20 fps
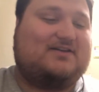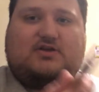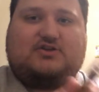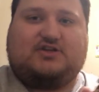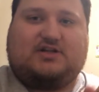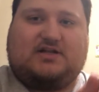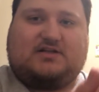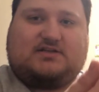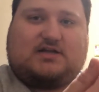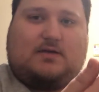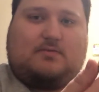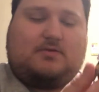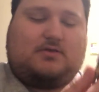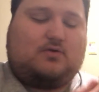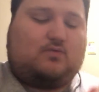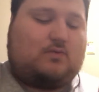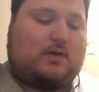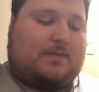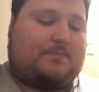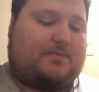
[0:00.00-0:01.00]
She does come with
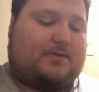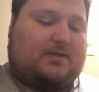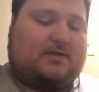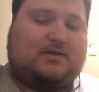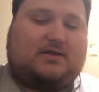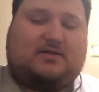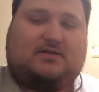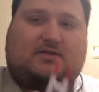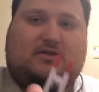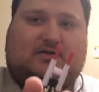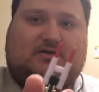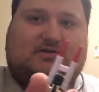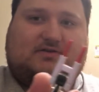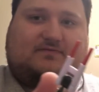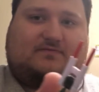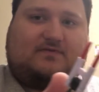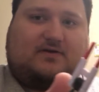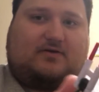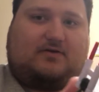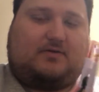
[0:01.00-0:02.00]
a weapon. It looks
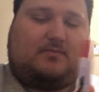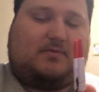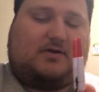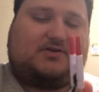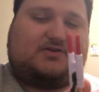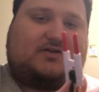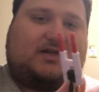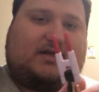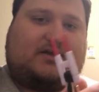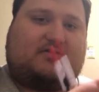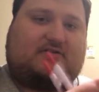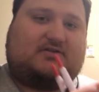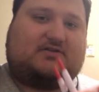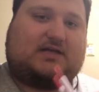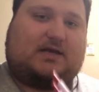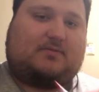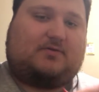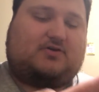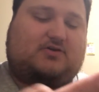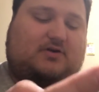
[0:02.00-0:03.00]
very much like her
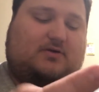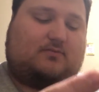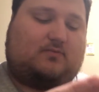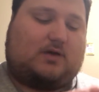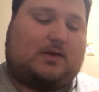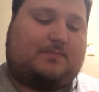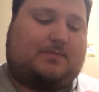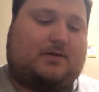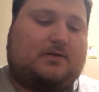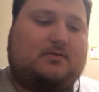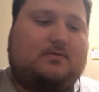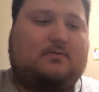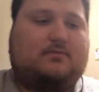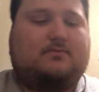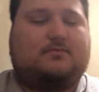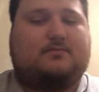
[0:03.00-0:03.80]
Cybertron weapon.